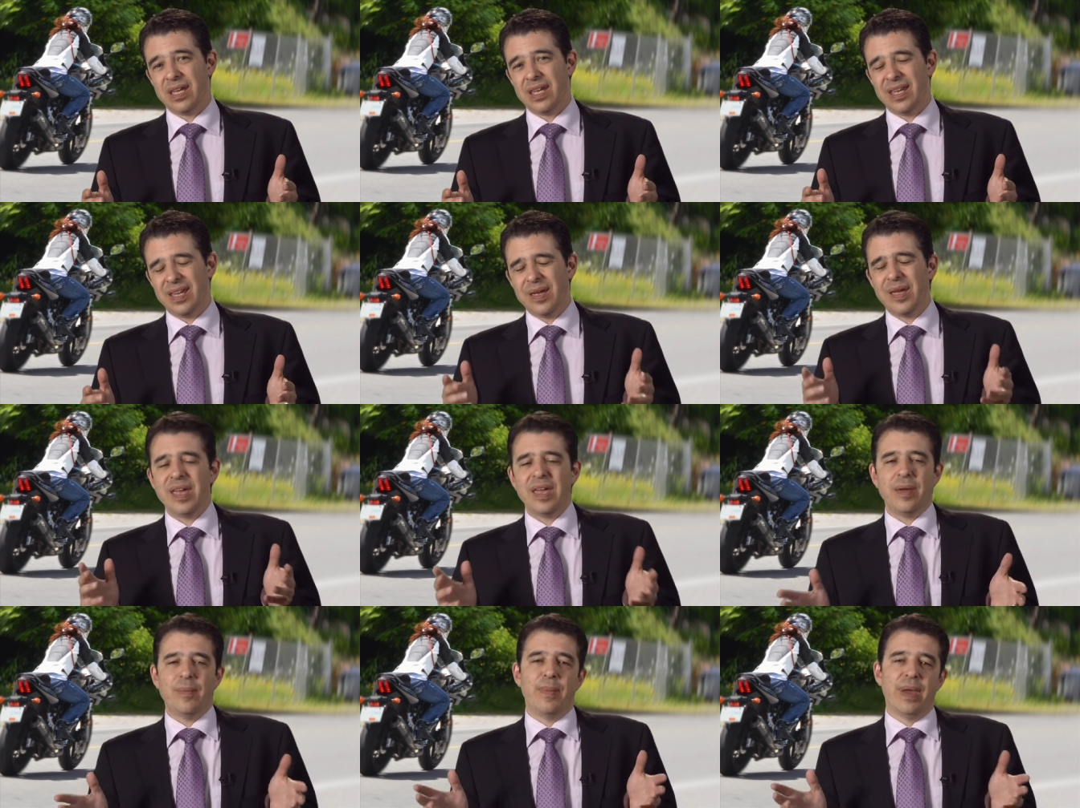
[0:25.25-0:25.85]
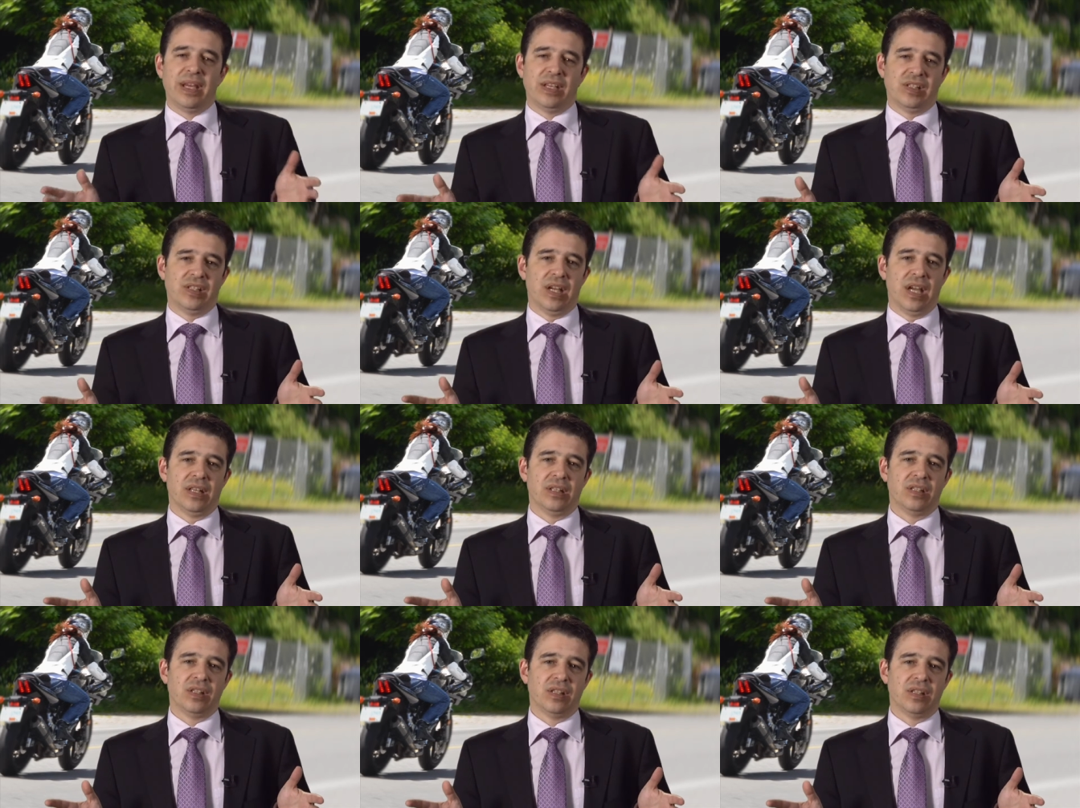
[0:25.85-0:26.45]
it makes
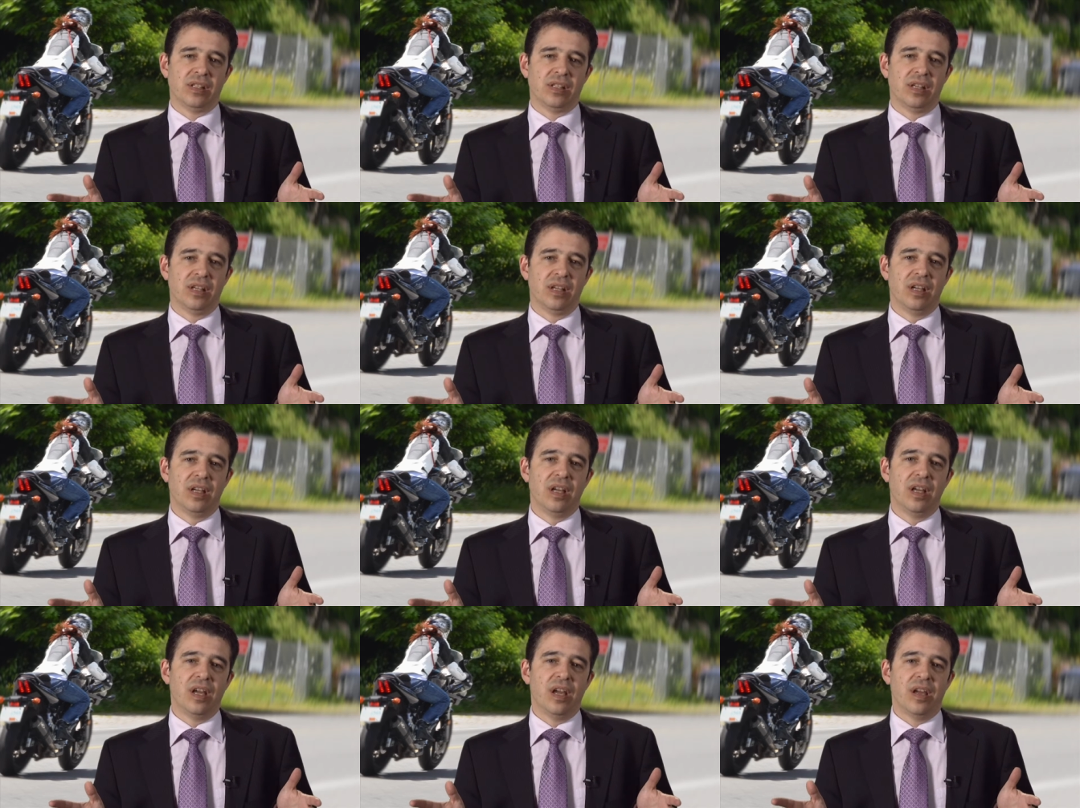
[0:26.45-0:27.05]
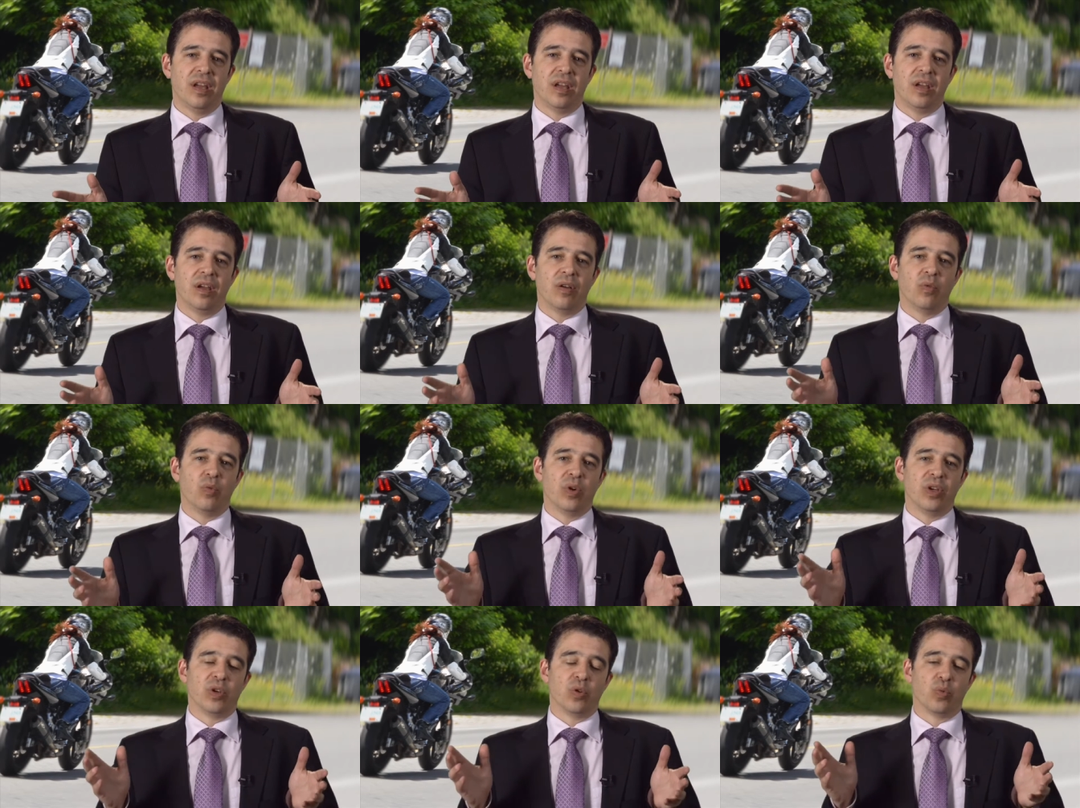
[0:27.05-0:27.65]
sense.
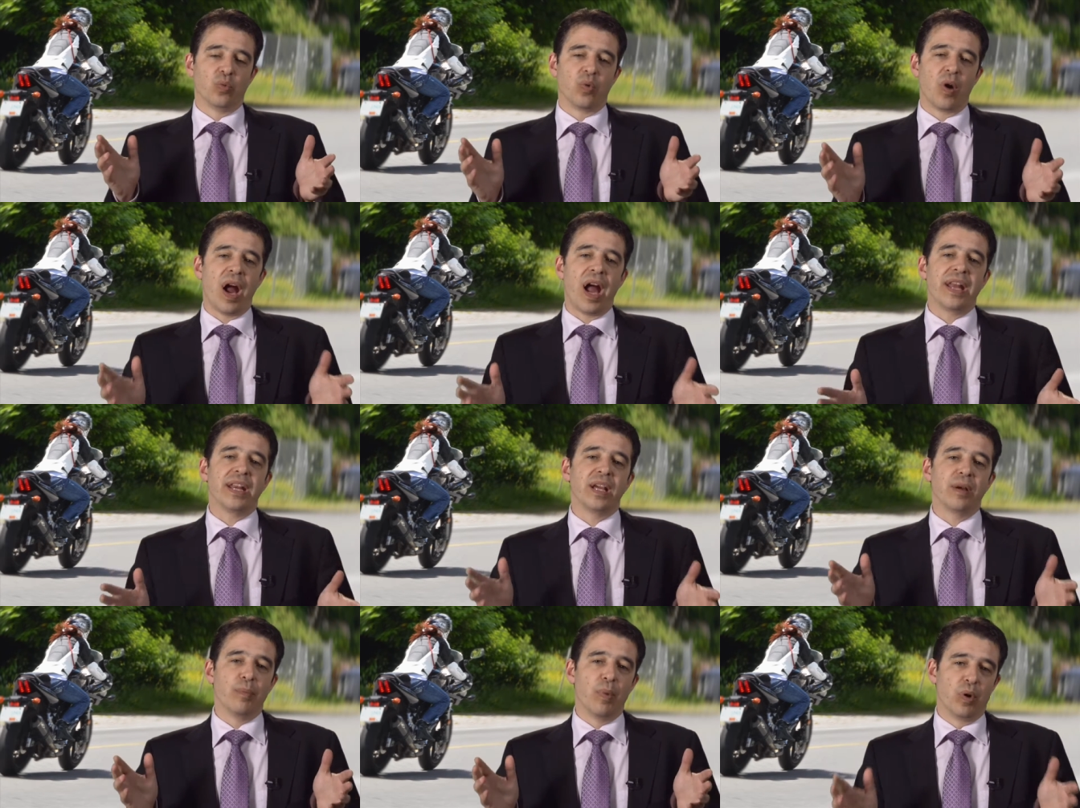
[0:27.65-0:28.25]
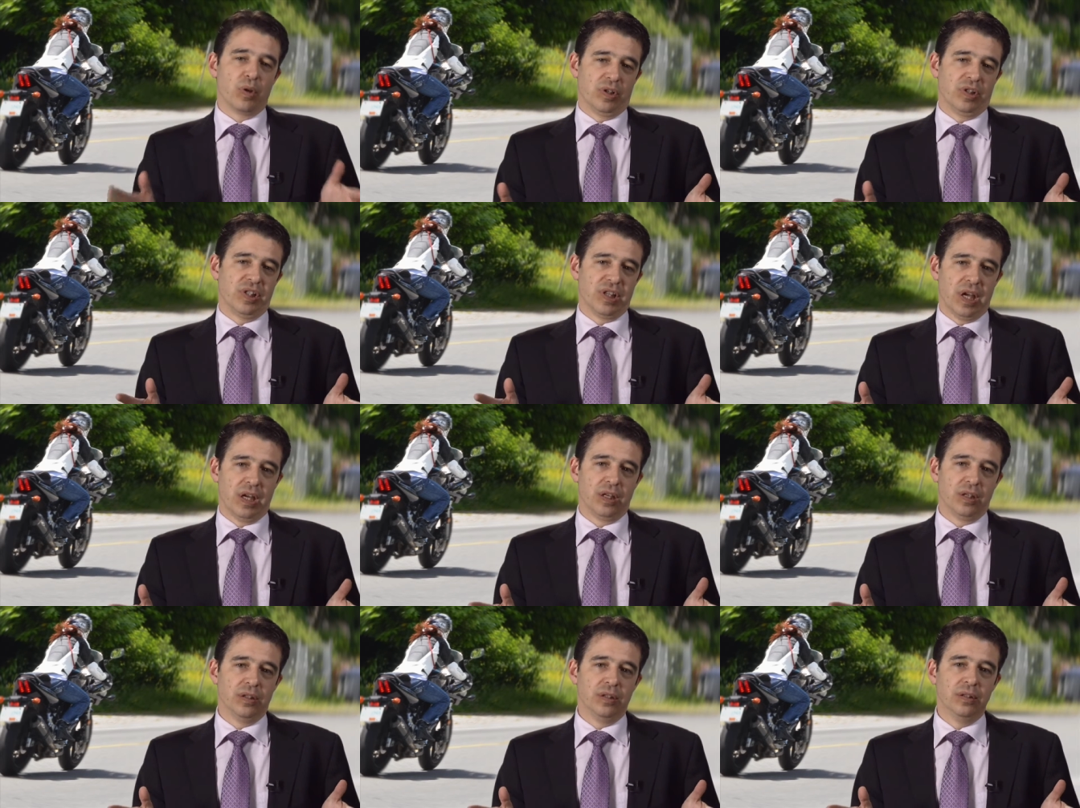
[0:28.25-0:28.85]
When you're riding a
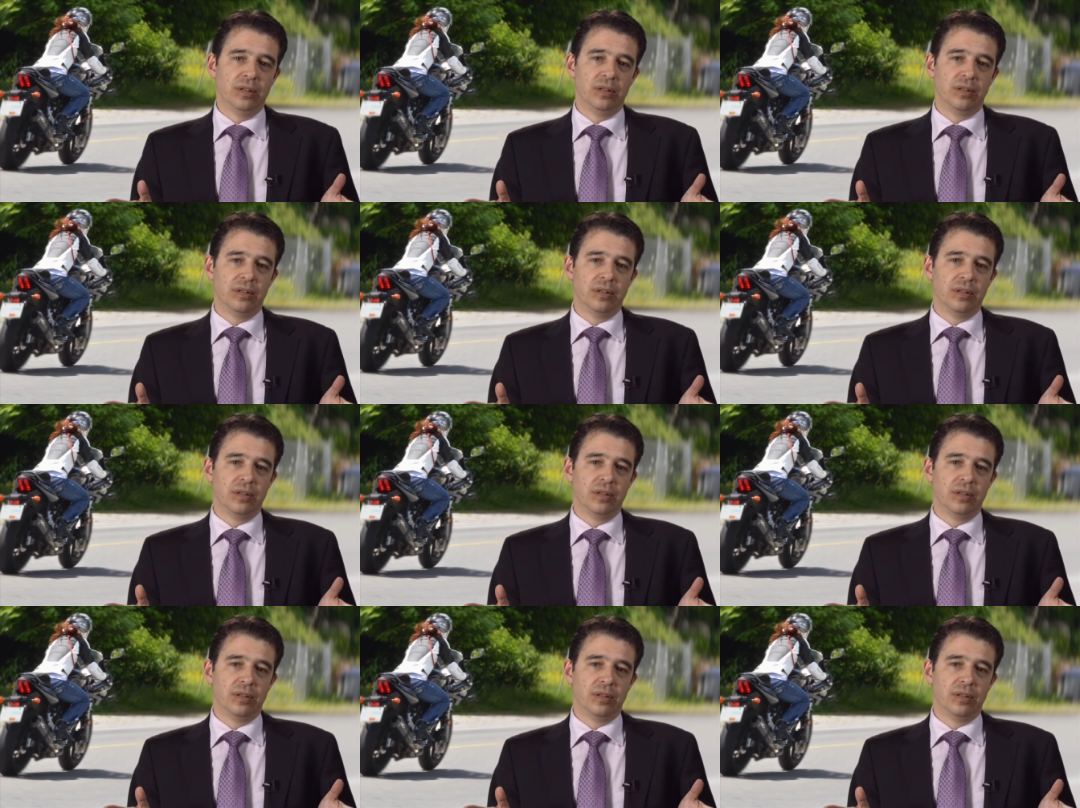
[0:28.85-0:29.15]
motorcycle,